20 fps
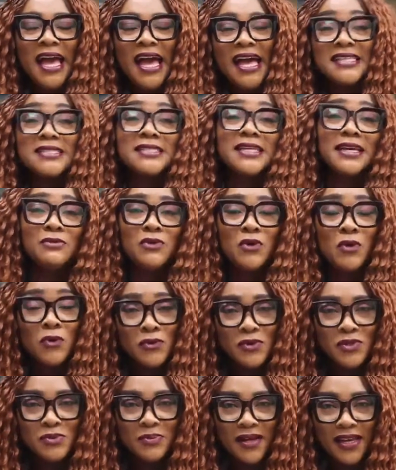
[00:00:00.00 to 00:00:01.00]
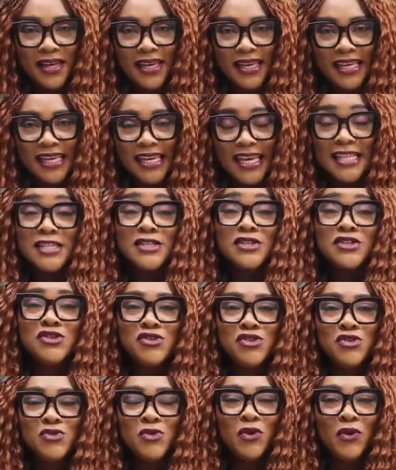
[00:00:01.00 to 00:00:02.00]
as time goes by in his
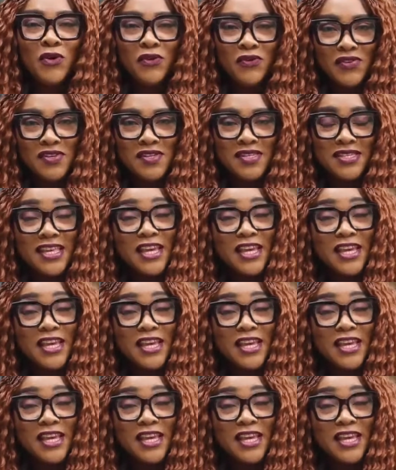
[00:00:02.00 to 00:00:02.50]
new office.